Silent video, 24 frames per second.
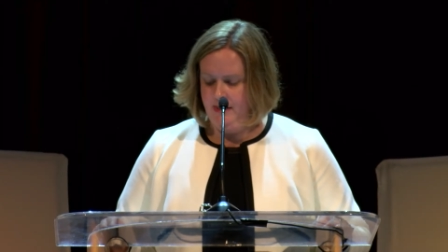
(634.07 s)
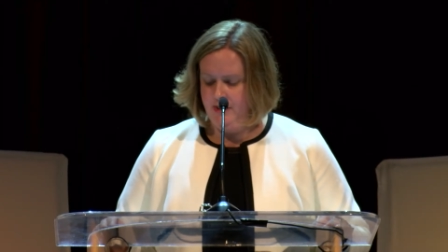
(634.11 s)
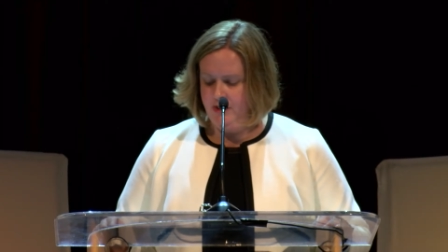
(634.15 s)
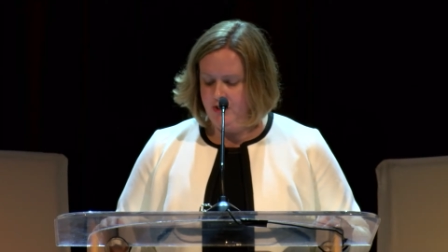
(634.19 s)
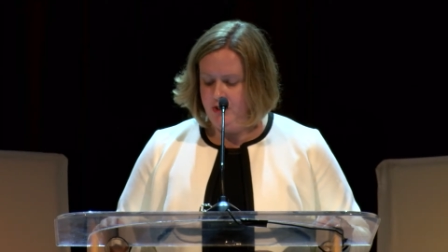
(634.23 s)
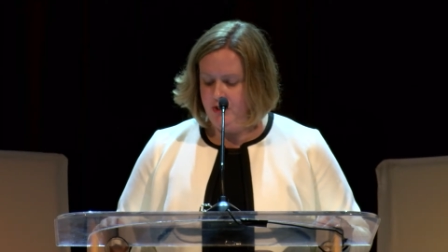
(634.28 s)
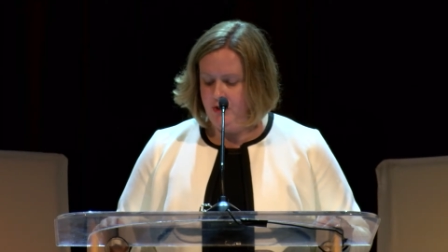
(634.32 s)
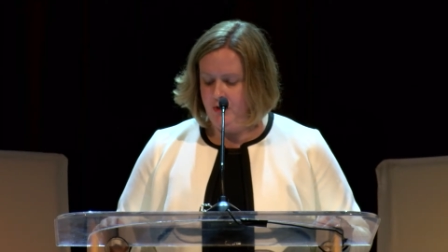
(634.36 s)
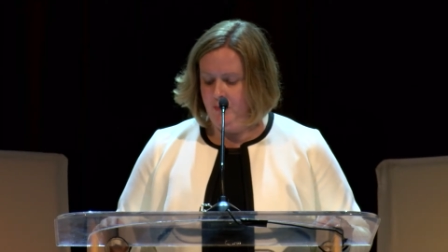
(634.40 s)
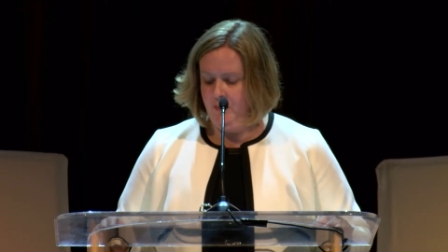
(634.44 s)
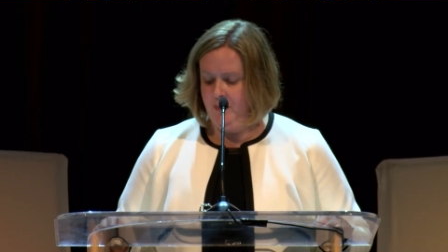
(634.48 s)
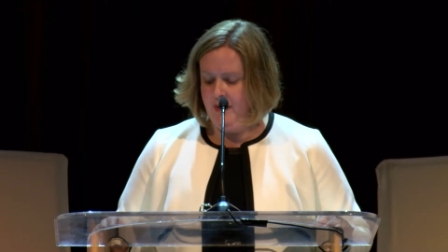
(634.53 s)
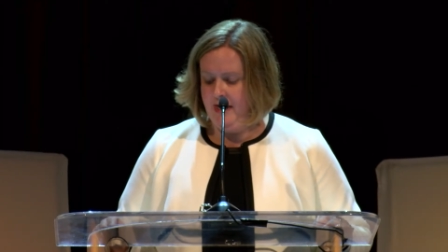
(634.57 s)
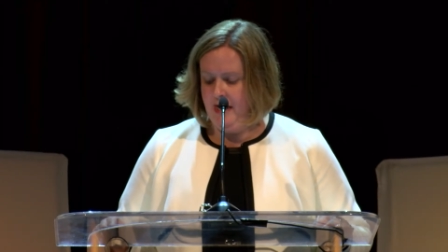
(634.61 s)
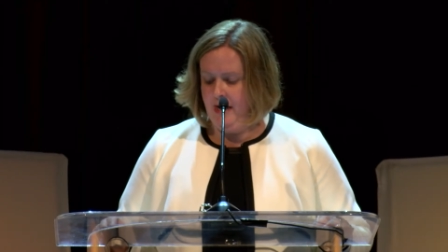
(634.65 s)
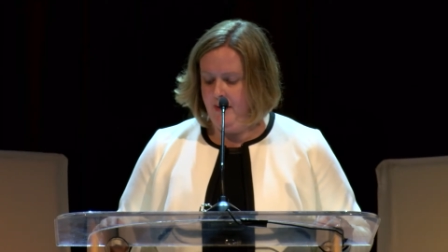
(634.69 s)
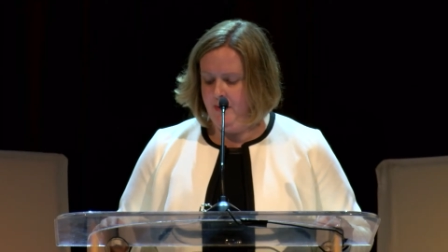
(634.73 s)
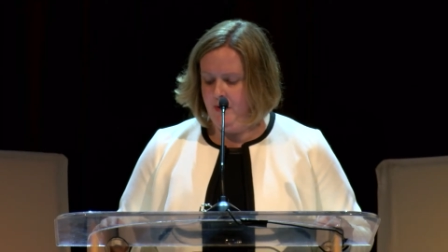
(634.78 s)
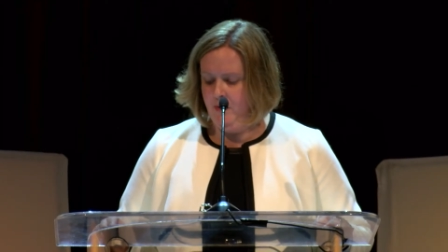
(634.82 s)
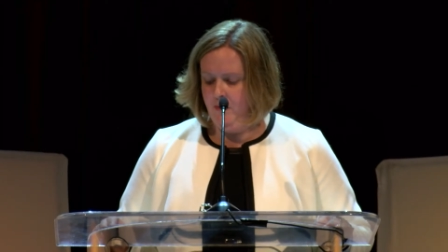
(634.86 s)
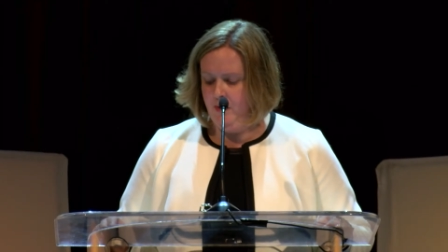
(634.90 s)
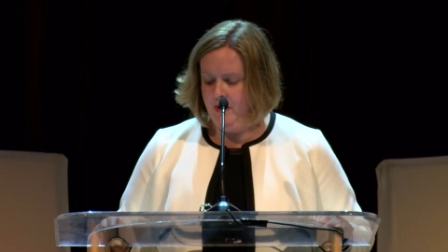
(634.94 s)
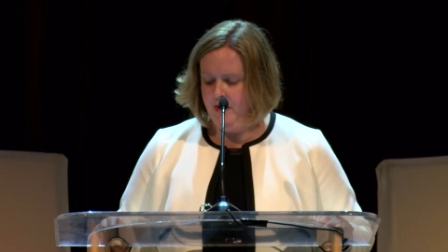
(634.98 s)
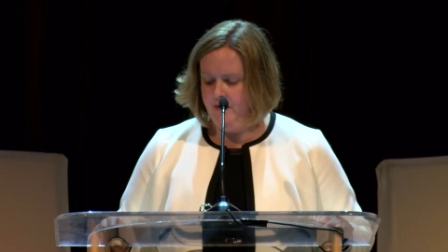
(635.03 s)
too,
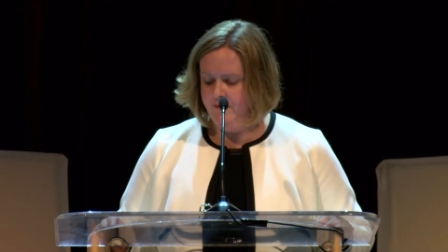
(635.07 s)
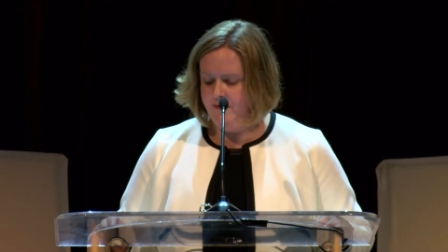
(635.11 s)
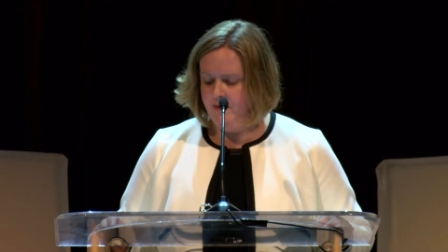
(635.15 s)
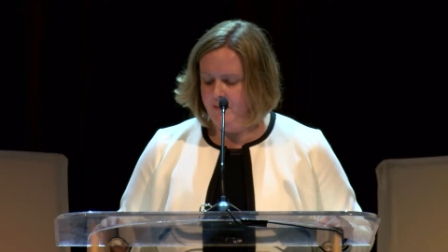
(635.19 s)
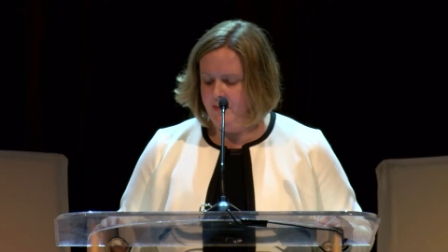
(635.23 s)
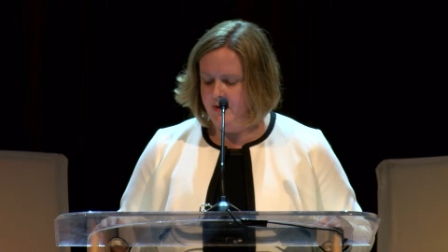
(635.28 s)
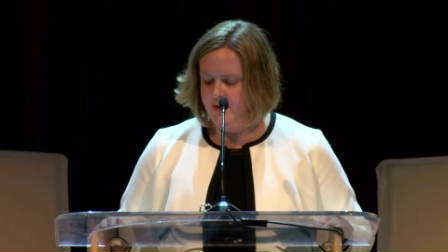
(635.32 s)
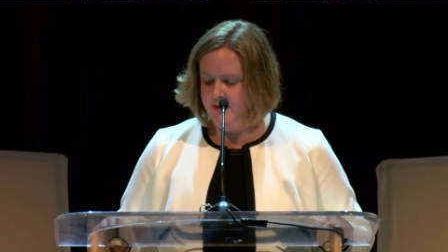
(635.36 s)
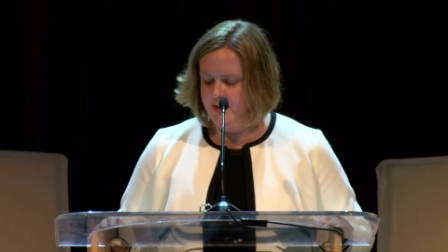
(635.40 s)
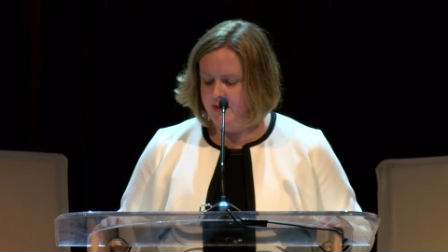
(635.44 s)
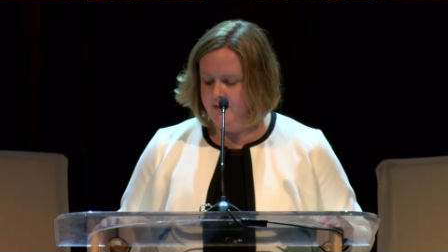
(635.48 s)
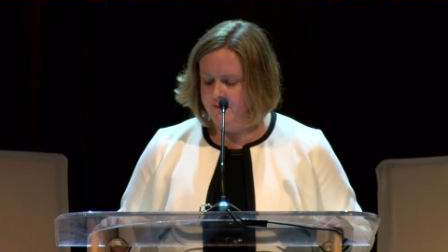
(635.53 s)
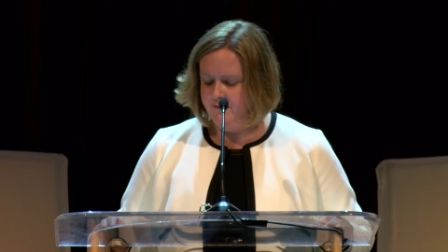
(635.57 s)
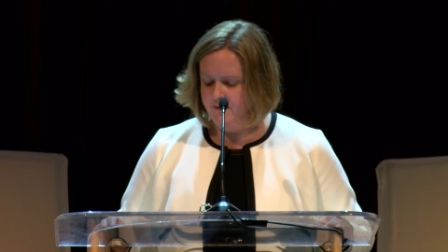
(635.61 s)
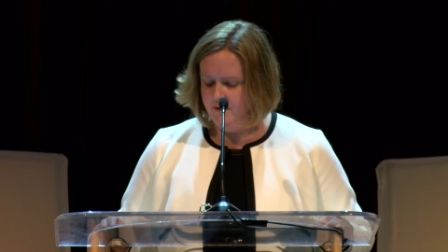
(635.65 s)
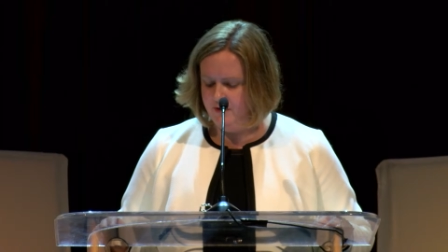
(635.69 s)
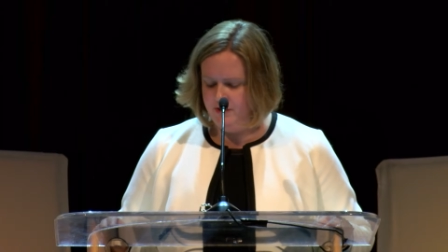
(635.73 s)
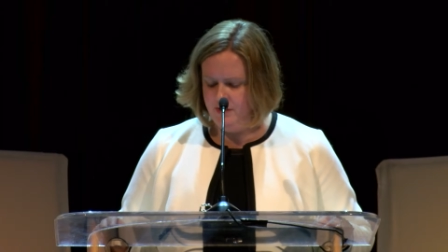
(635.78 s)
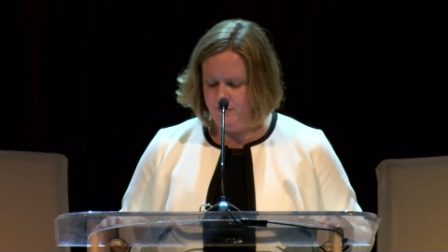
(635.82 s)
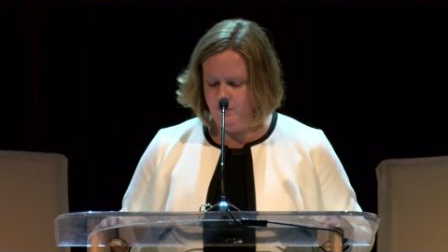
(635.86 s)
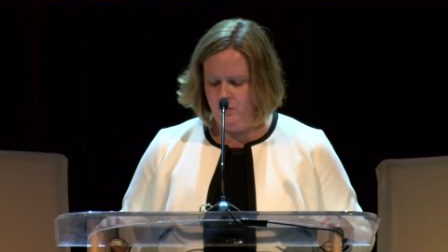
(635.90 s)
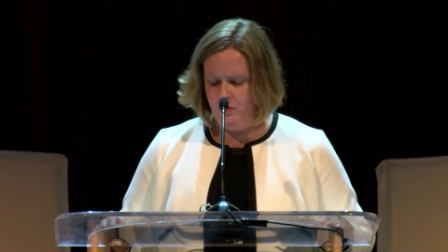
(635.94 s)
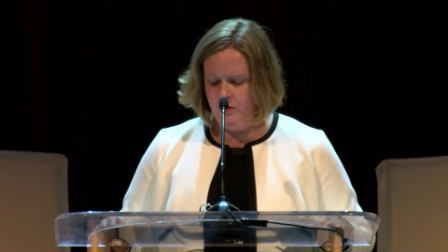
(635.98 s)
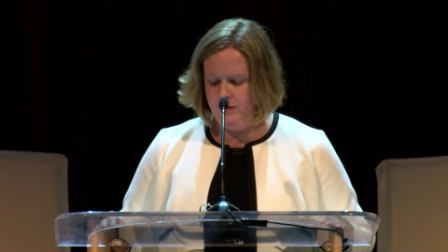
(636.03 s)
becoming one of the most
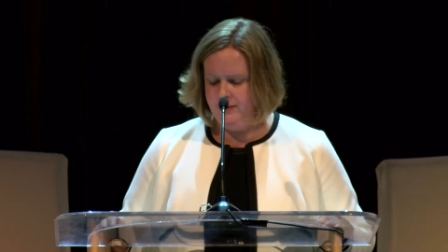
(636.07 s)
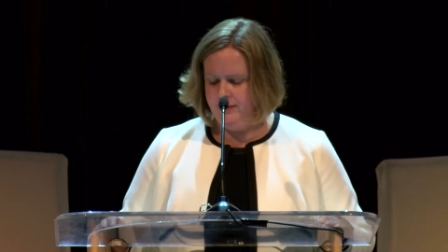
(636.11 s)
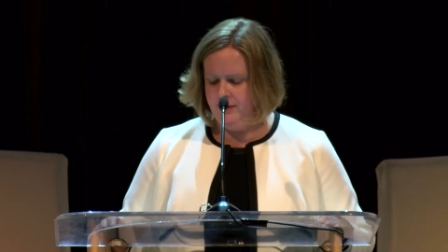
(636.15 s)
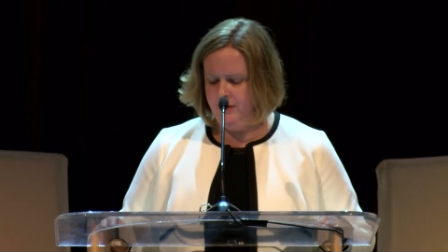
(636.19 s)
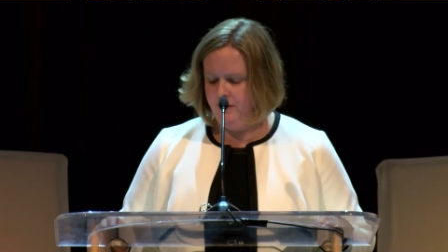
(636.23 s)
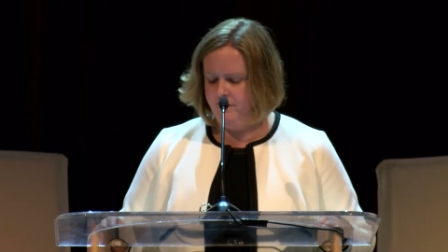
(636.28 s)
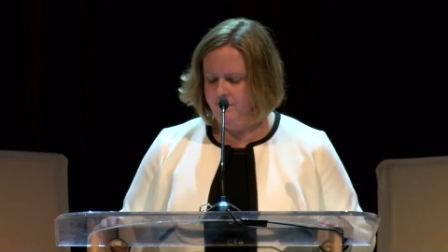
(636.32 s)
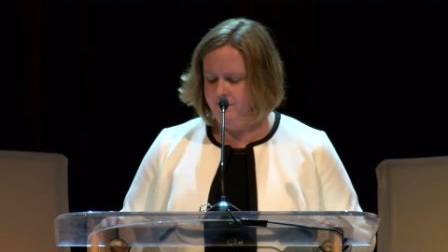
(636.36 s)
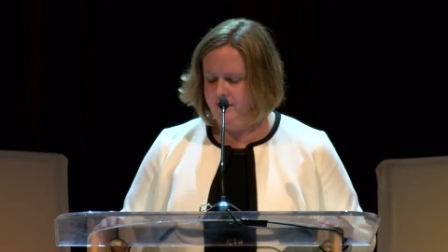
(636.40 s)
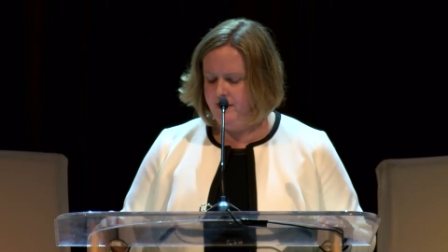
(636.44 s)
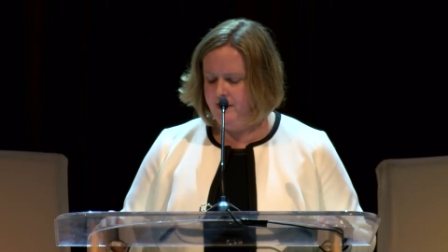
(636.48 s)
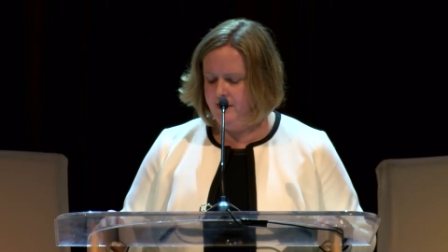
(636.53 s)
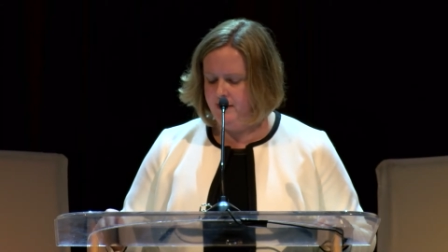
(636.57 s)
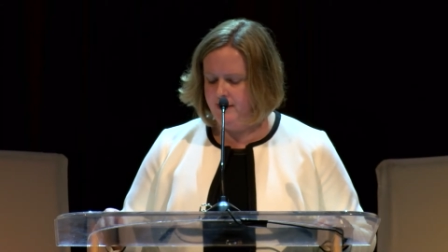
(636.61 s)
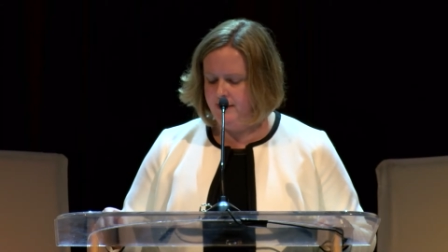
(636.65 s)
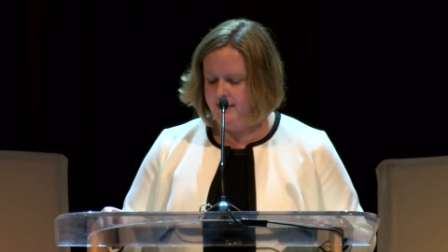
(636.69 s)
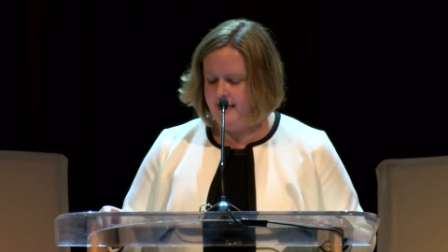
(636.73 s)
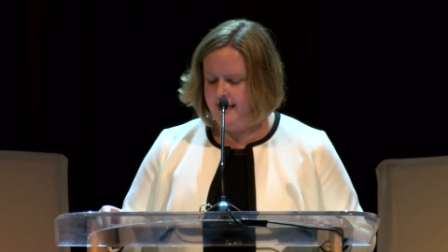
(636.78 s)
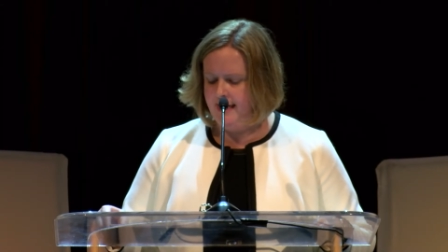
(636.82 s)
diverse boards in our field